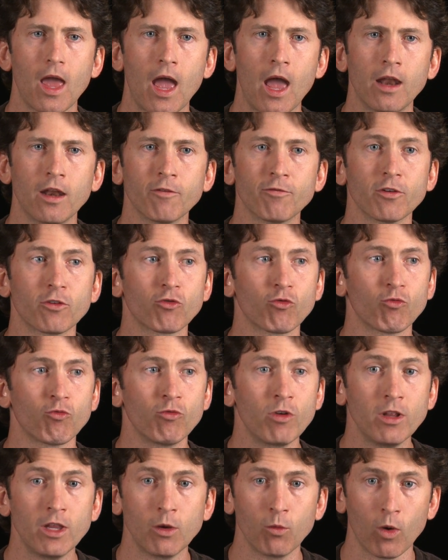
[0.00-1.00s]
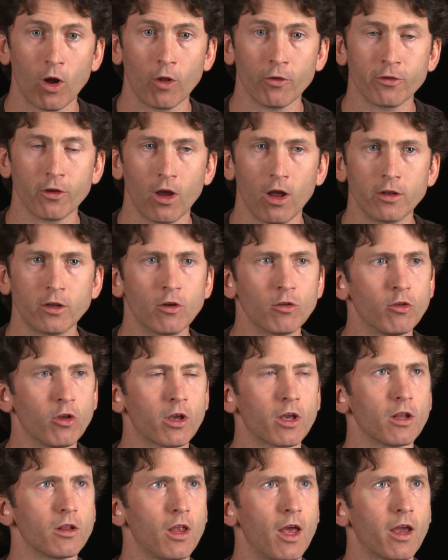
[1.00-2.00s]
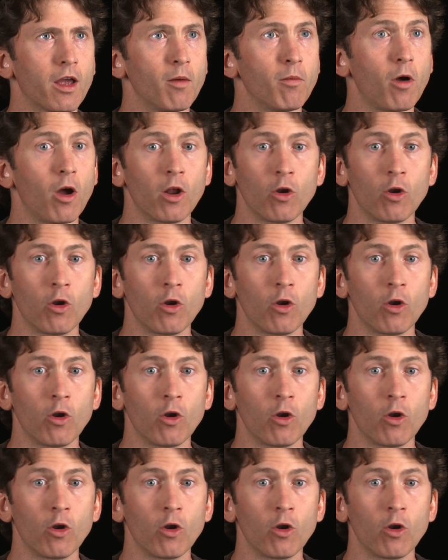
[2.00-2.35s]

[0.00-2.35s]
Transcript: And if it's really well done, you look at like a,